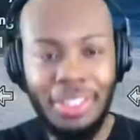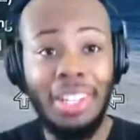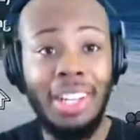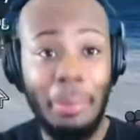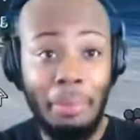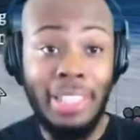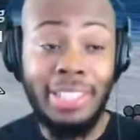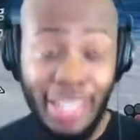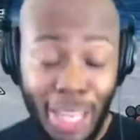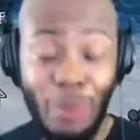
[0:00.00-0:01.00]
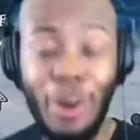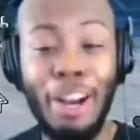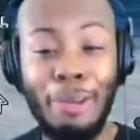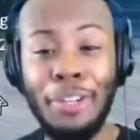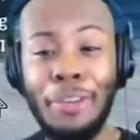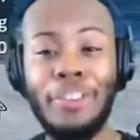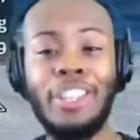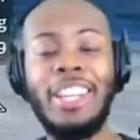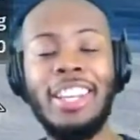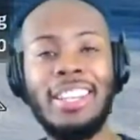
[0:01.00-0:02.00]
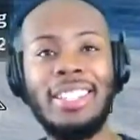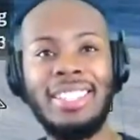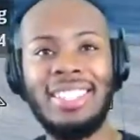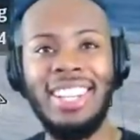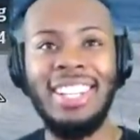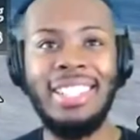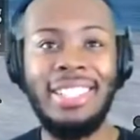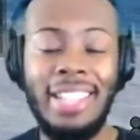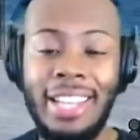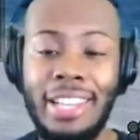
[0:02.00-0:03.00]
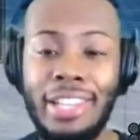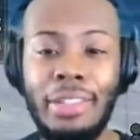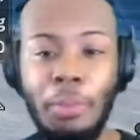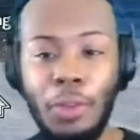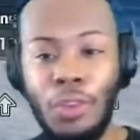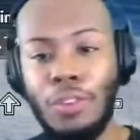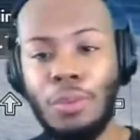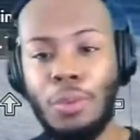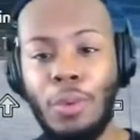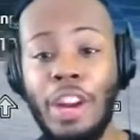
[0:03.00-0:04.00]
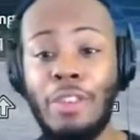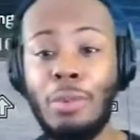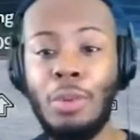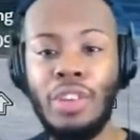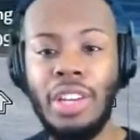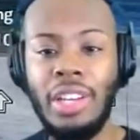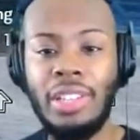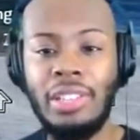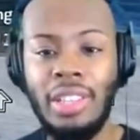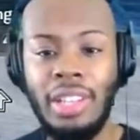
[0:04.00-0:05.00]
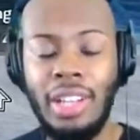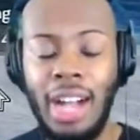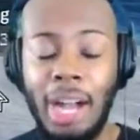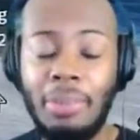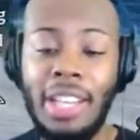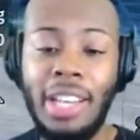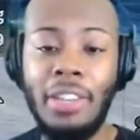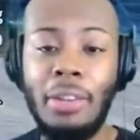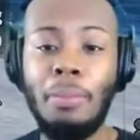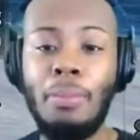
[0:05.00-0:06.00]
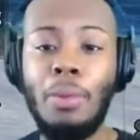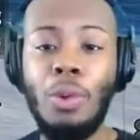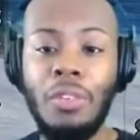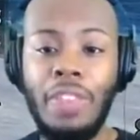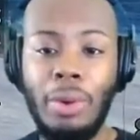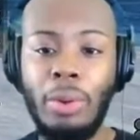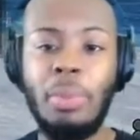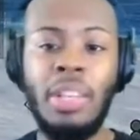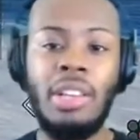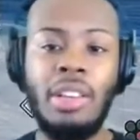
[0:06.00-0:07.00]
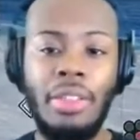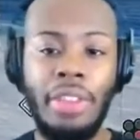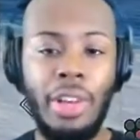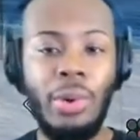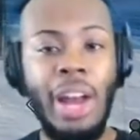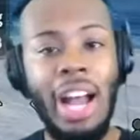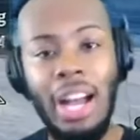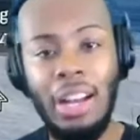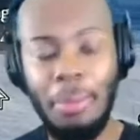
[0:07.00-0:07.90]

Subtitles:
Basically what I'm doing is taking the move, whatever move it is, I'm taking the move that would be the grab